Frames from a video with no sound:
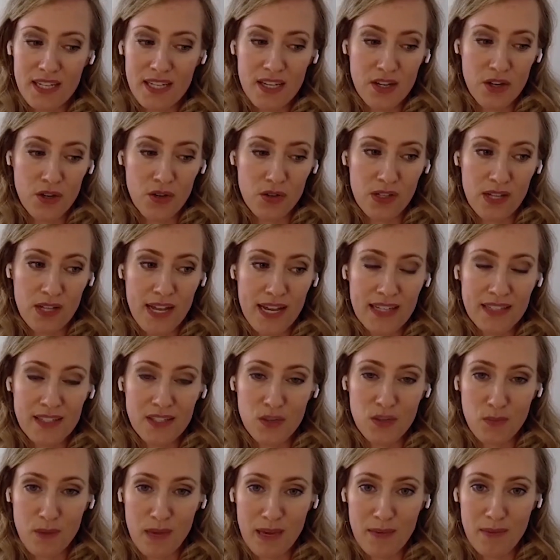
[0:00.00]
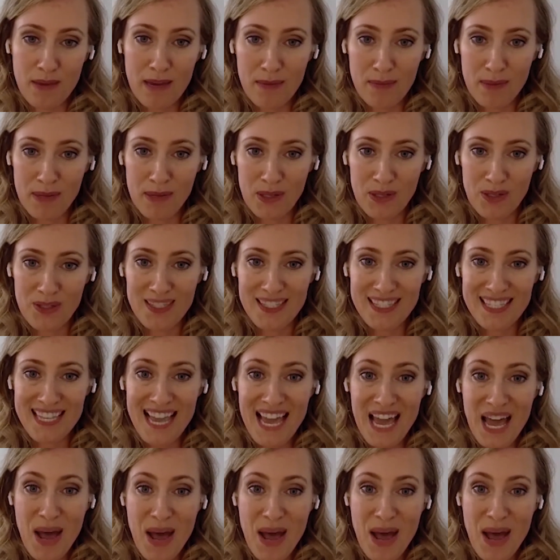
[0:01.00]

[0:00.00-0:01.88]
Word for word: CEO clients who pay my bills,